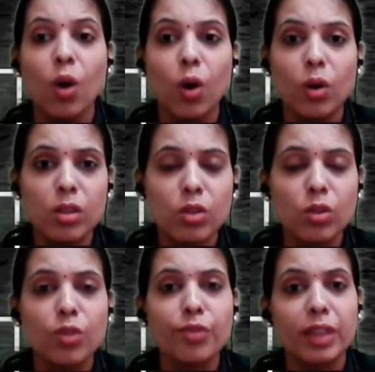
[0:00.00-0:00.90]

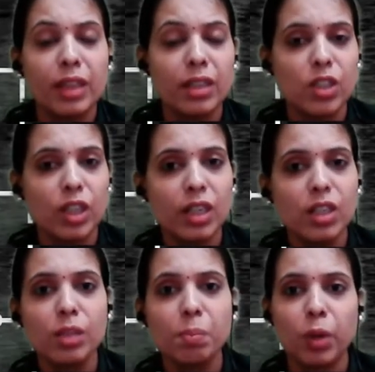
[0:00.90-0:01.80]
Also, with the
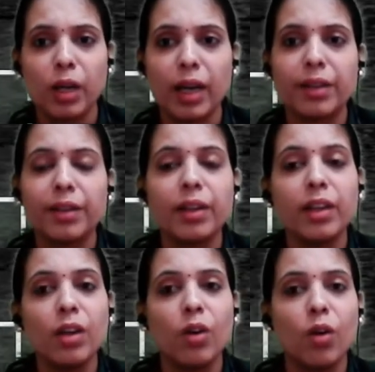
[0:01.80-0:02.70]
change in
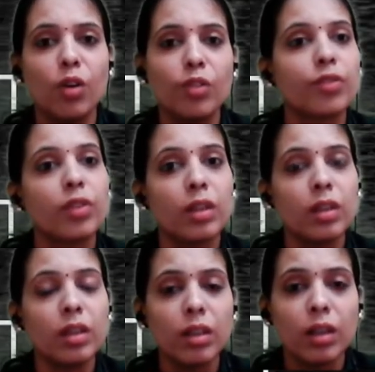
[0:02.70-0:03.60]
polarity of
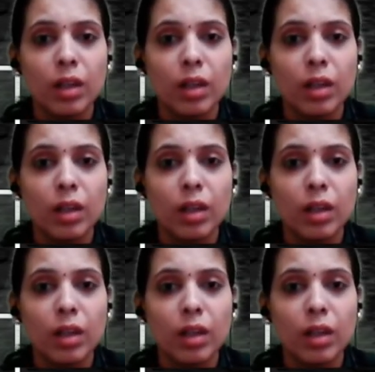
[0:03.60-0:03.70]
the